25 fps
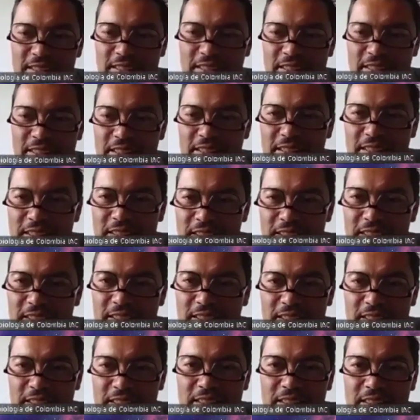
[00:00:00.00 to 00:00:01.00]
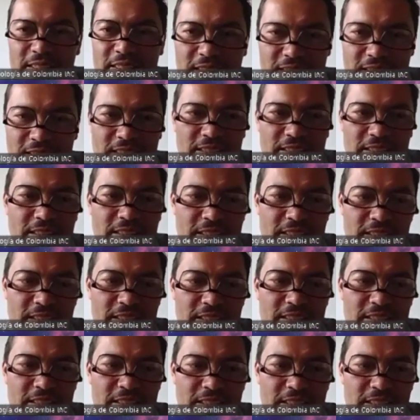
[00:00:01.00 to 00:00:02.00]
a gulf. It's a space between
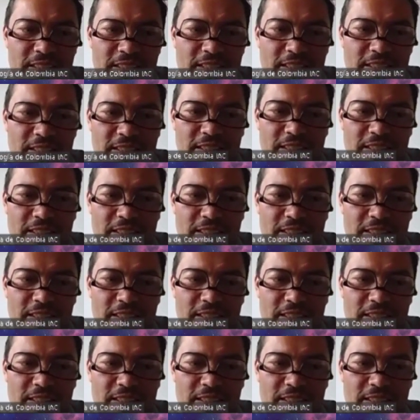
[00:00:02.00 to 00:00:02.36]
the